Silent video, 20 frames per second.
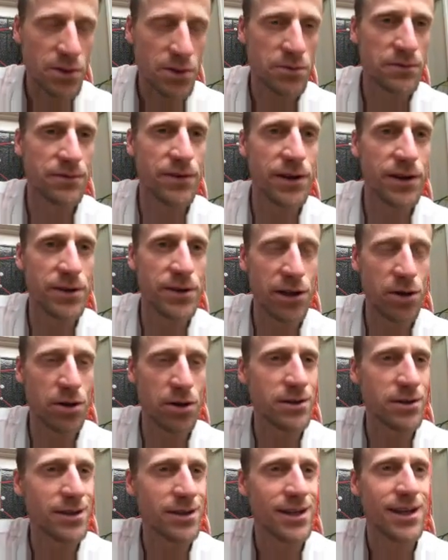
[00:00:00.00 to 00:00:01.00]
very
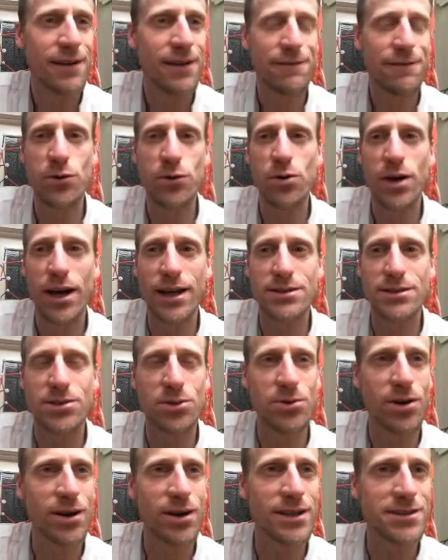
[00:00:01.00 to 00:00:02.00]
long forecast
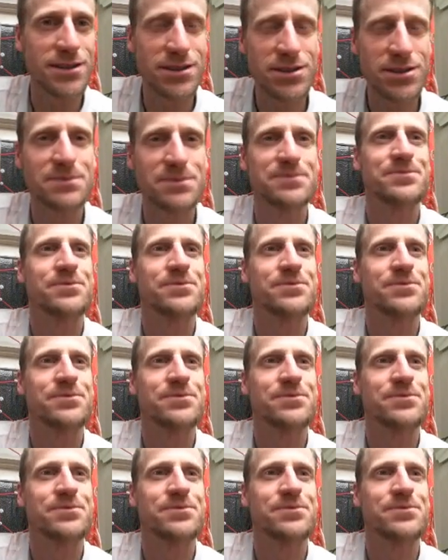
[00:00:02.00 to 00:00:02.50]
horizons.